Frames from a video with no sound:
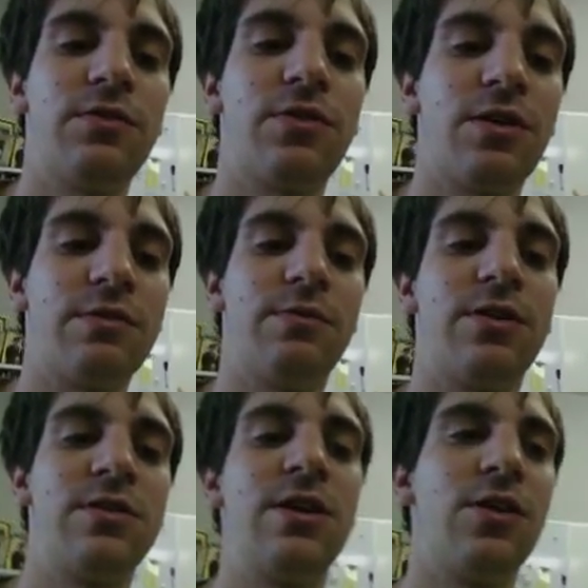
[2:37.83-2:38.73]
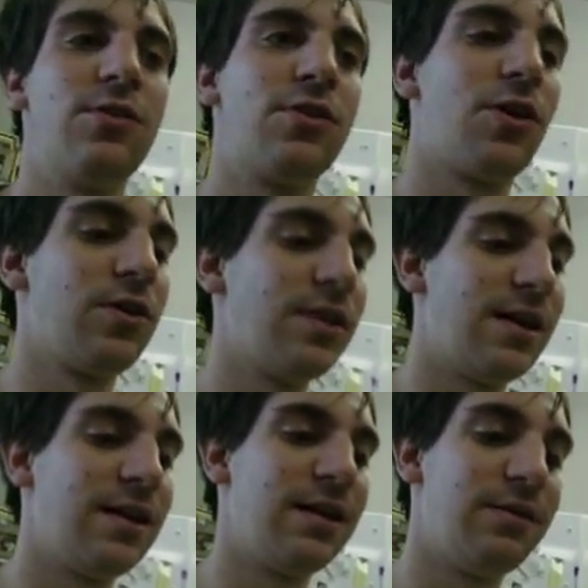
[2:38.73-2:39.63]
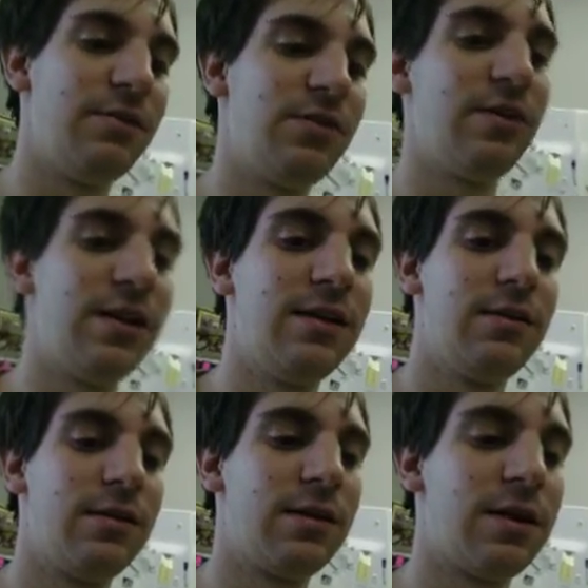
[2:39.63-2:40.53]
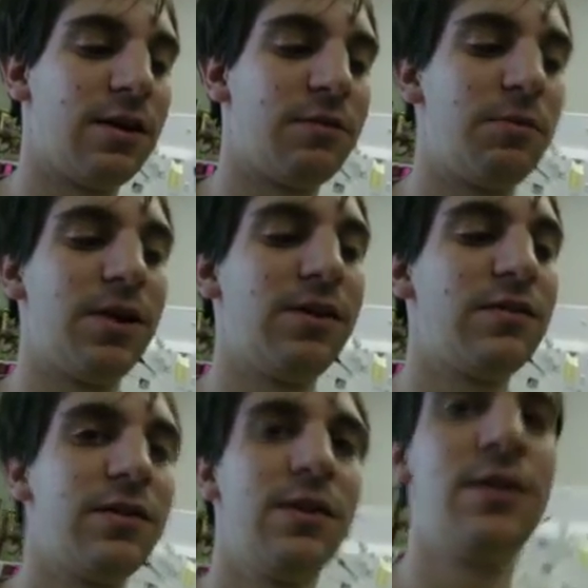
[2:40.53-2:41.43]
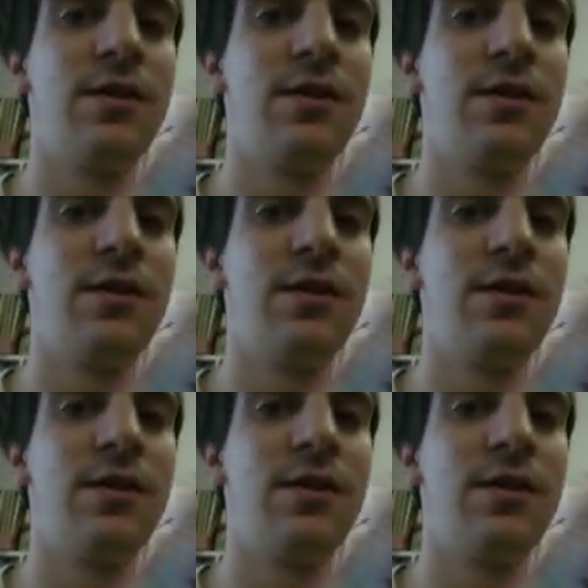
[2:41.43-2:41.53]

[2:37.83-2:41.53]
Start off with the other card that has recently got off the ban list,